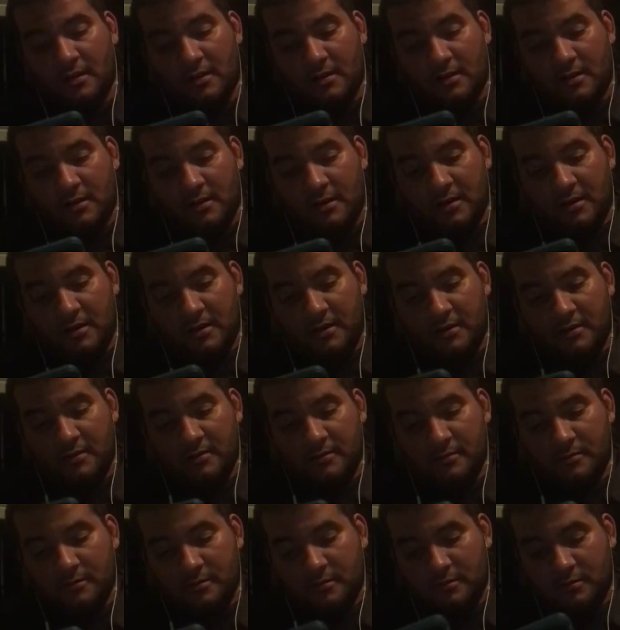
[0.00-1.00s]

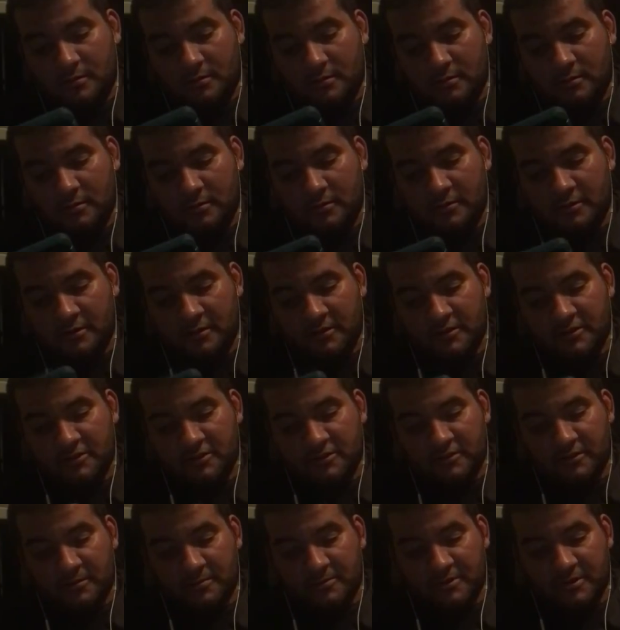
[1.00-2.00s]
their
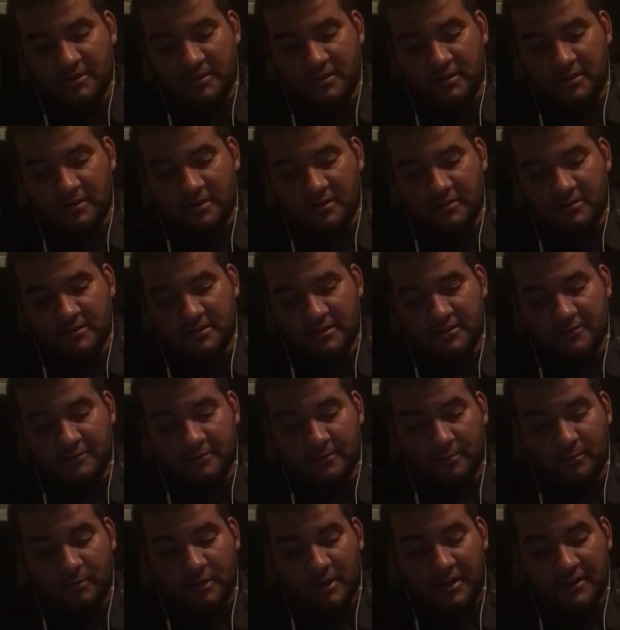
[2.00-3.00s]
description here, it says
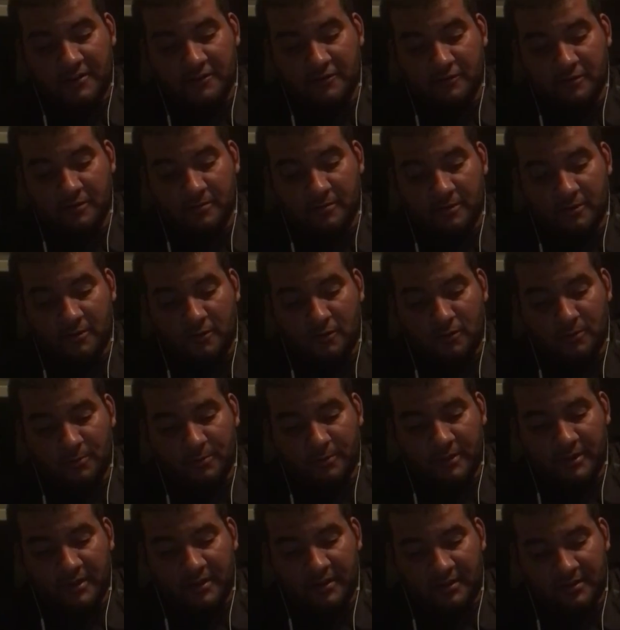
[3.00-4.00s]
from Night Dream
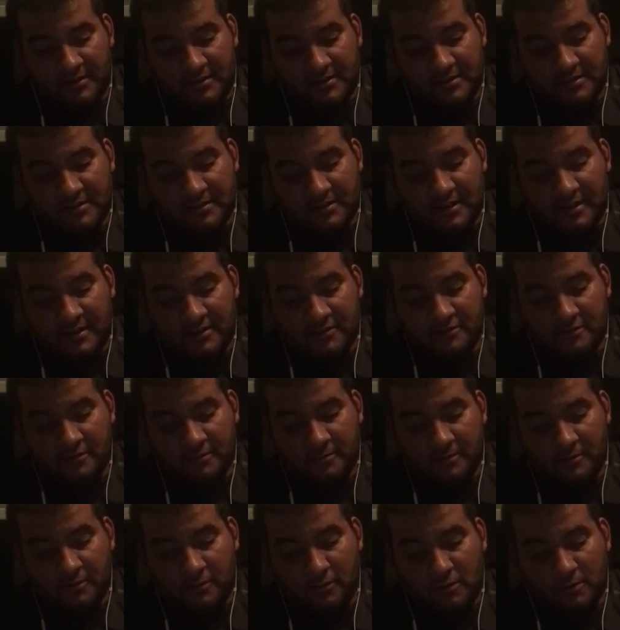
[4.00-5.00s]
Incorporated. It says Night
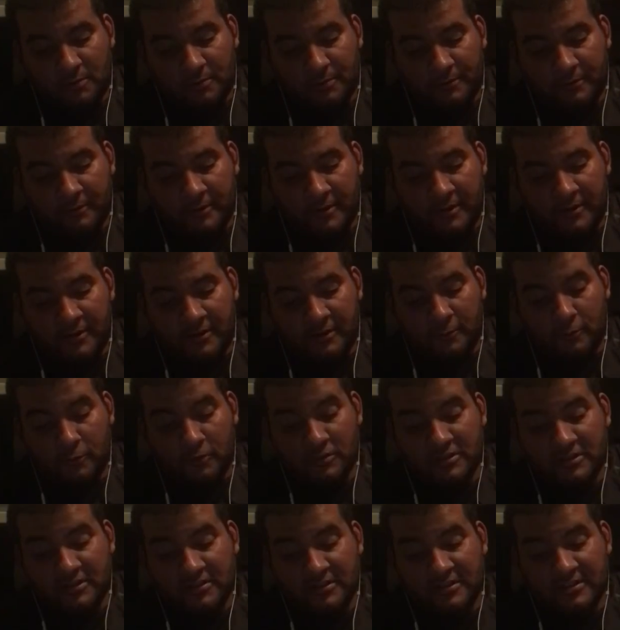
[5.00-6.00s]
Dream Incorporated
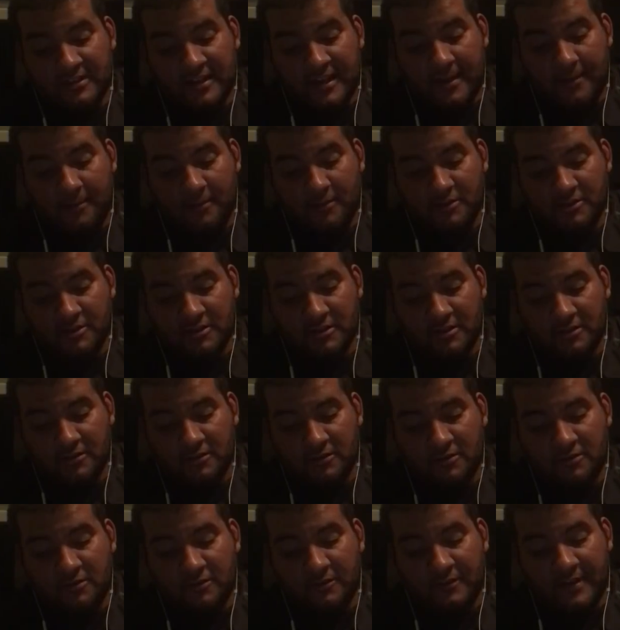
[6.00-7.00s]
was established in
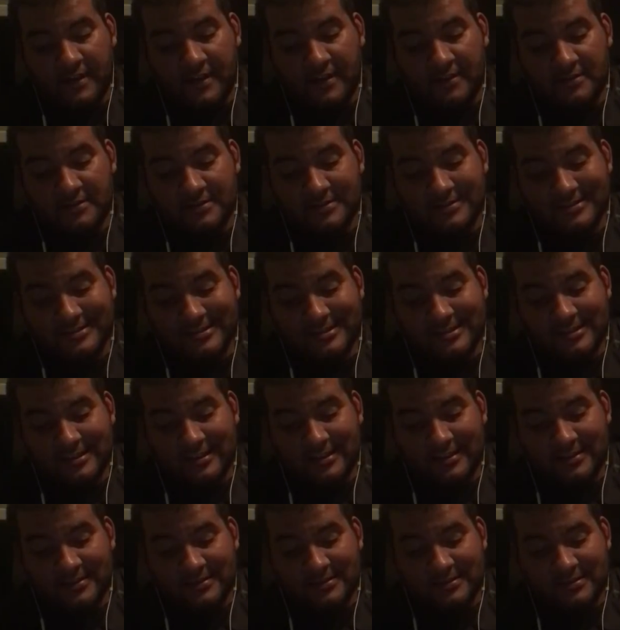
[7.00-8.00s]

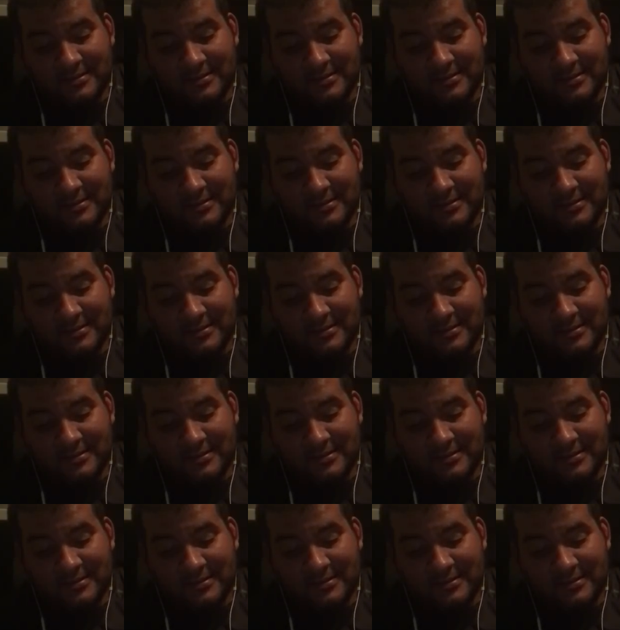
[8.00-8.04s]
2006.